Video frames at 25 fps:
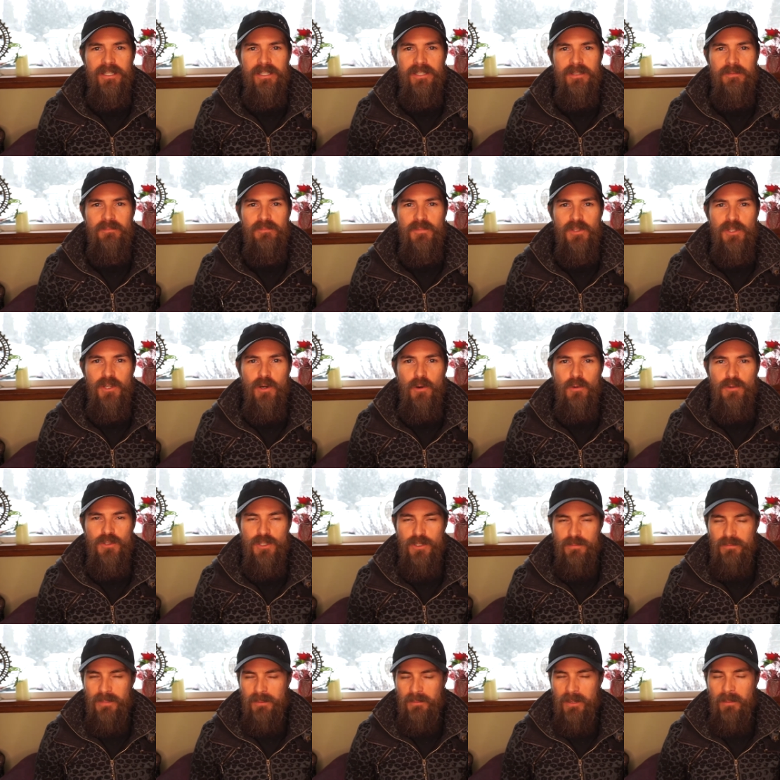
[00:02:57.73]
you know,
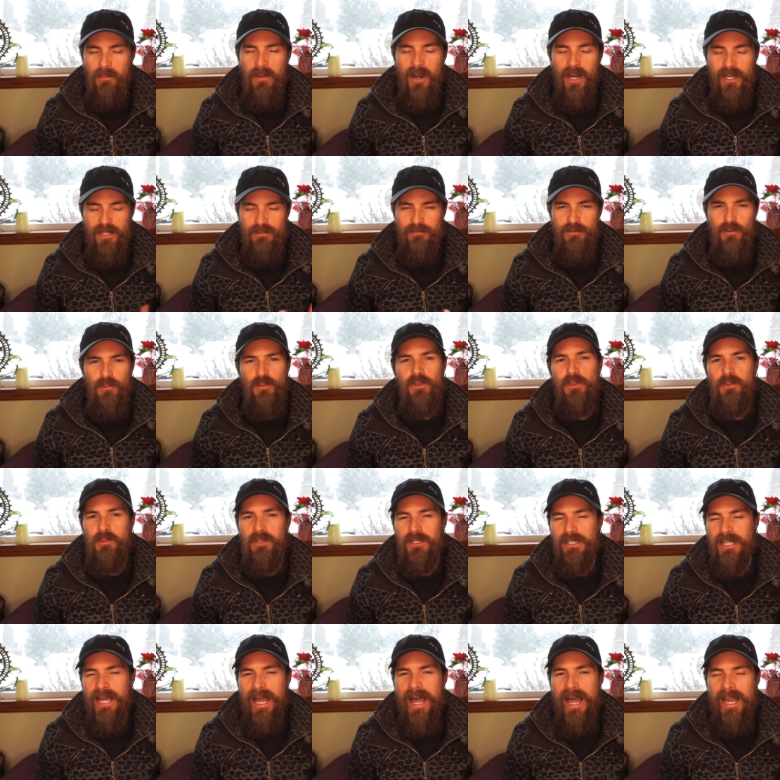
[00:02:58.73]
just make my body feel really
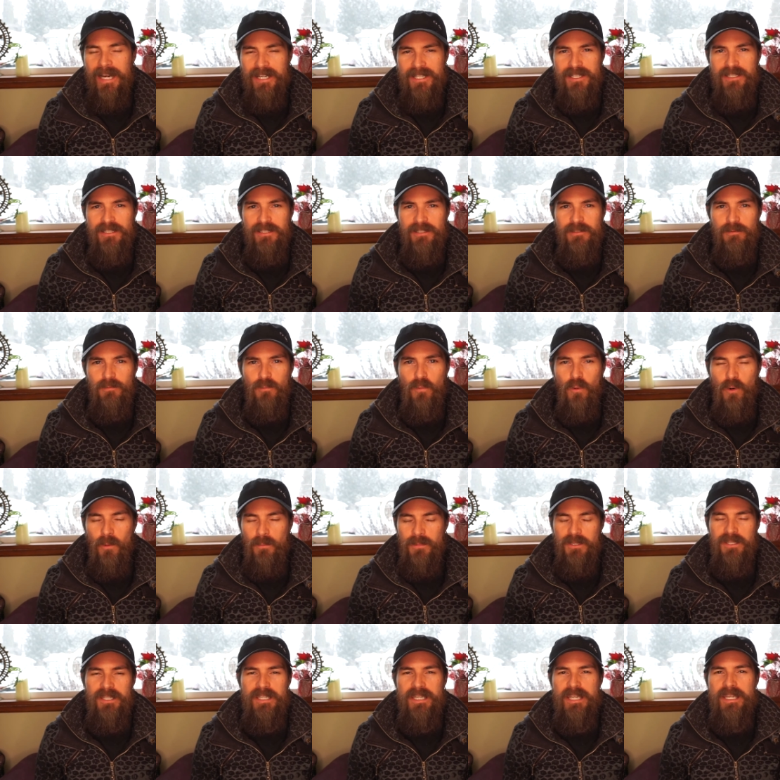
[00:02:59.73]
relaxed, and
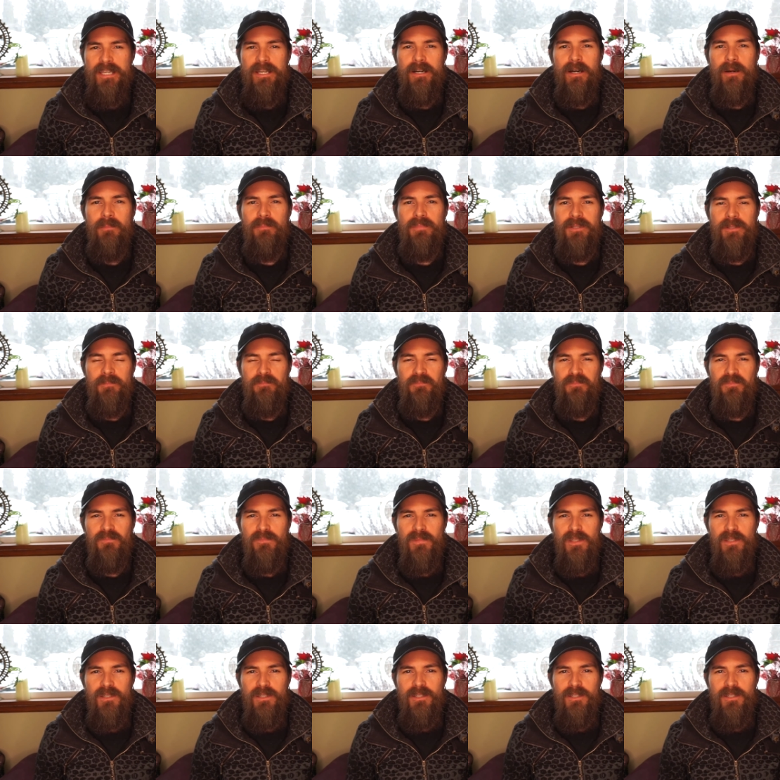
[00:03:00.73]
warmed the knee up, and